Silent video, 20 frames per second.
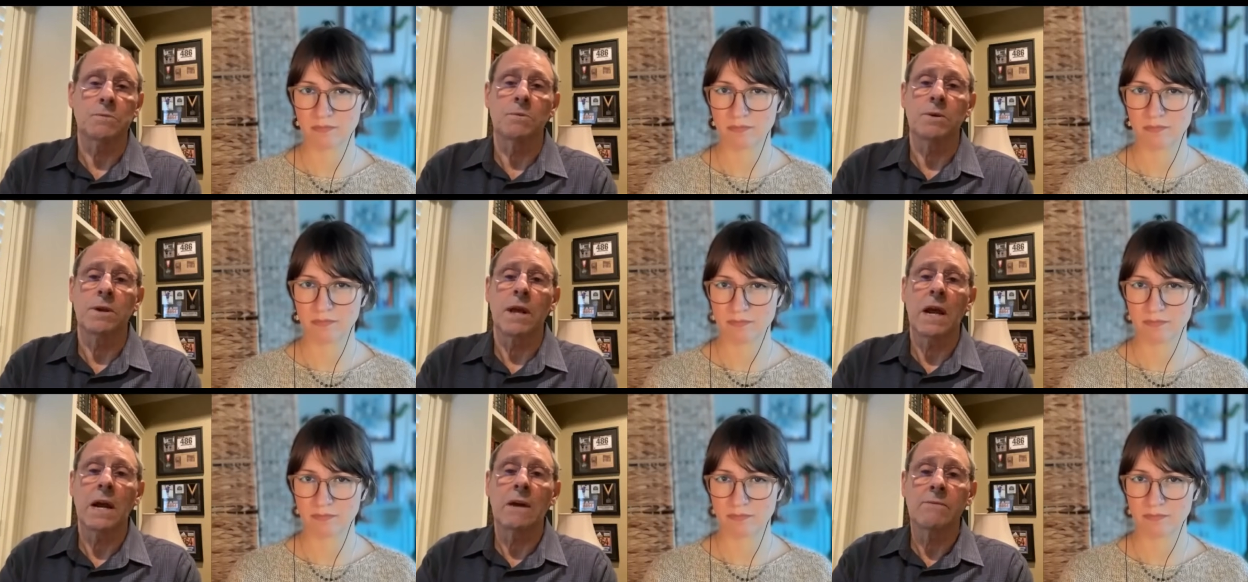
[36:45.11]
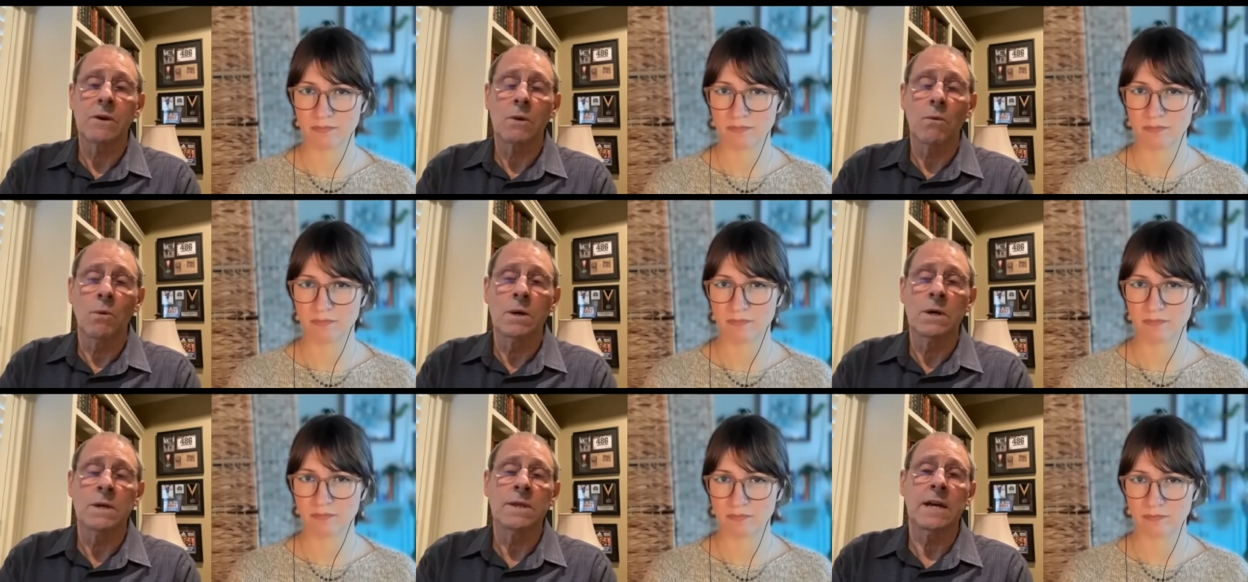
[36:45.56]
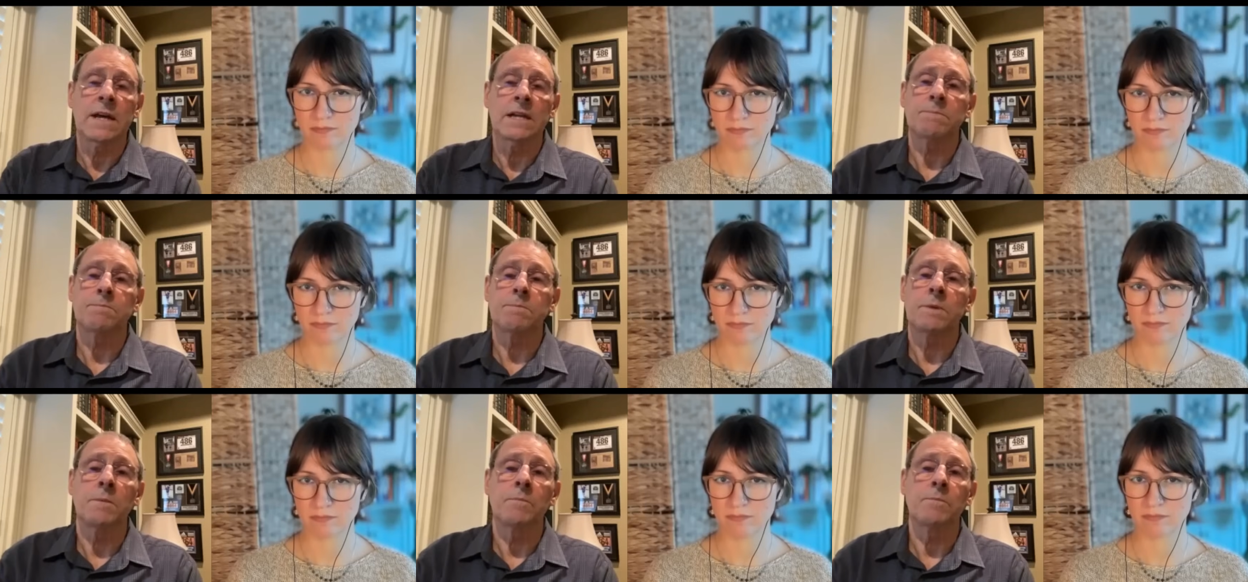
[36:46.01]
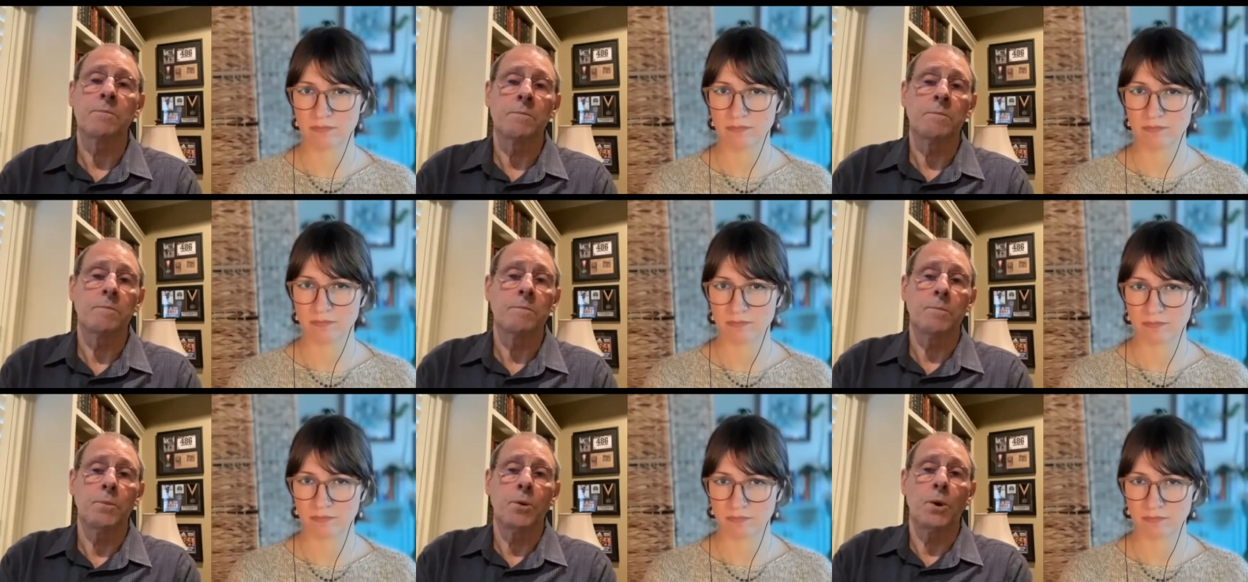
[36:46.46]
Speaker 1: but everyone that's been
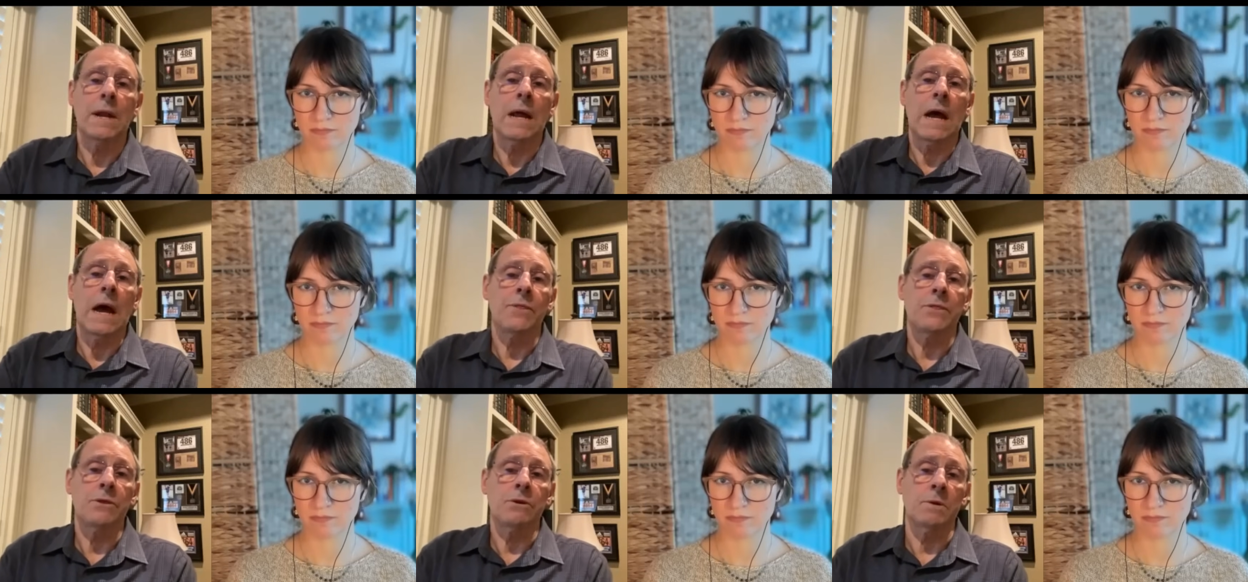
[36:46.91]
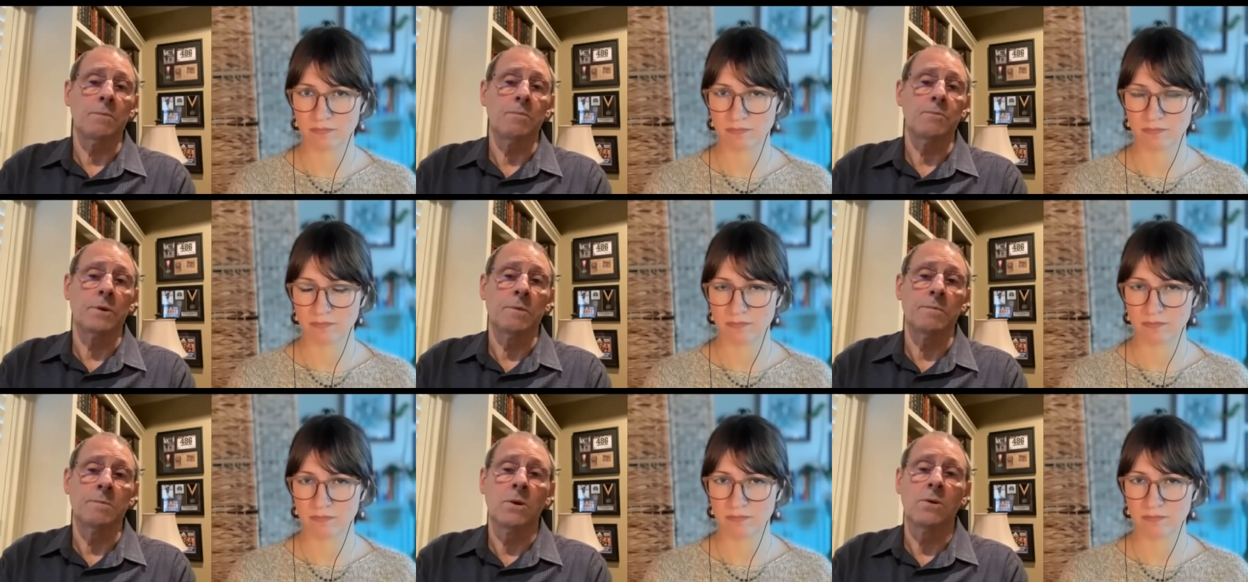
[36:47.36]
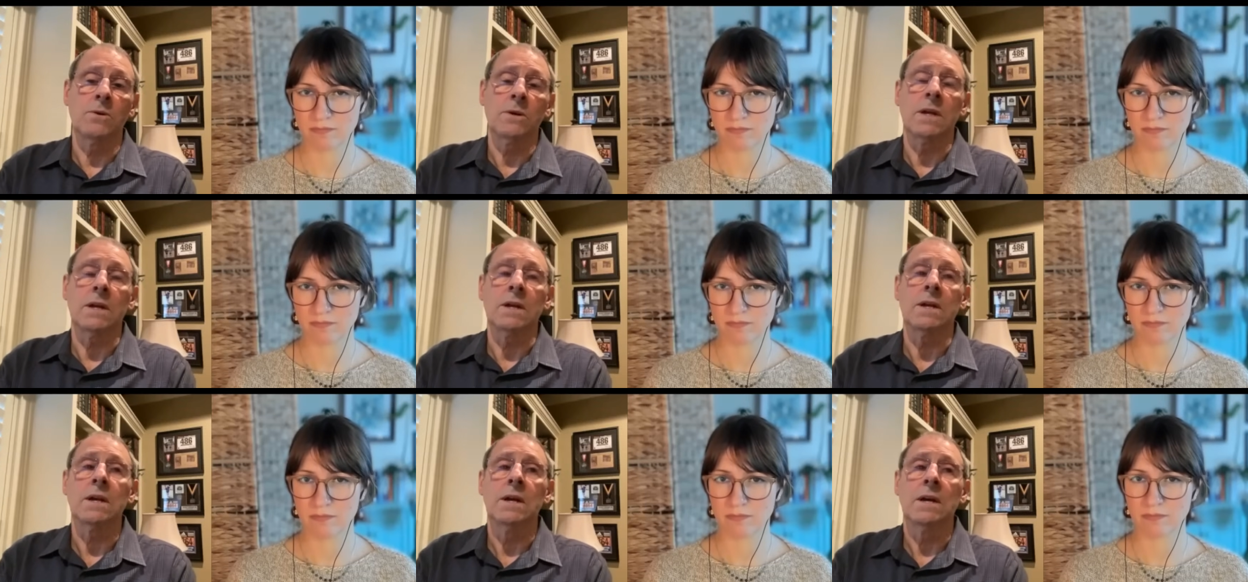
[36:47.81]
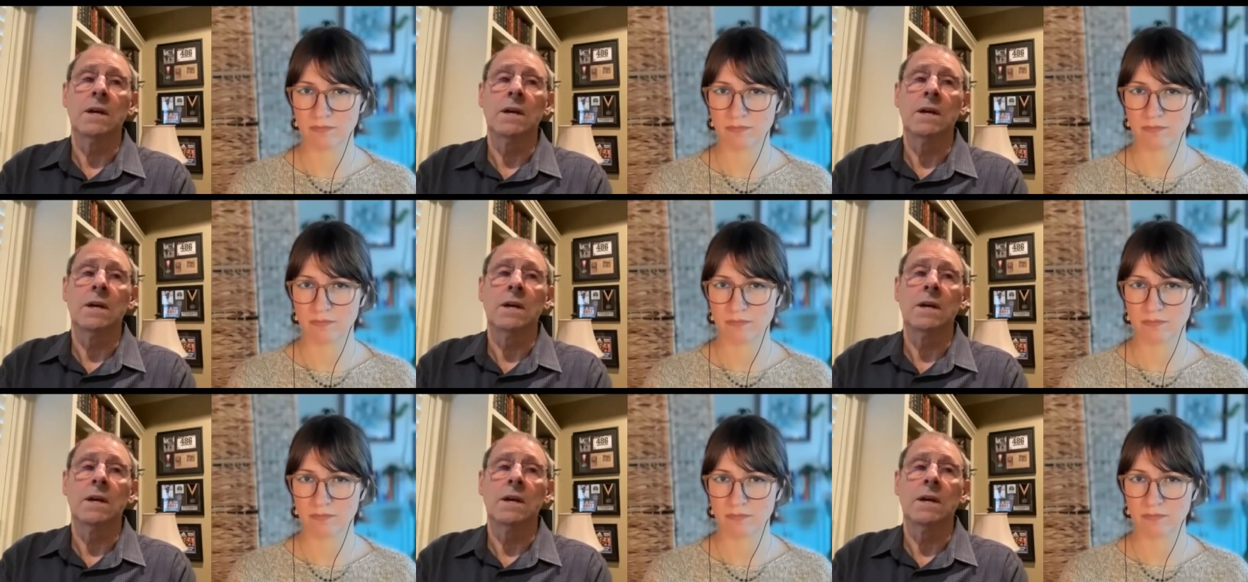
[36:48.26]
put out there and promoted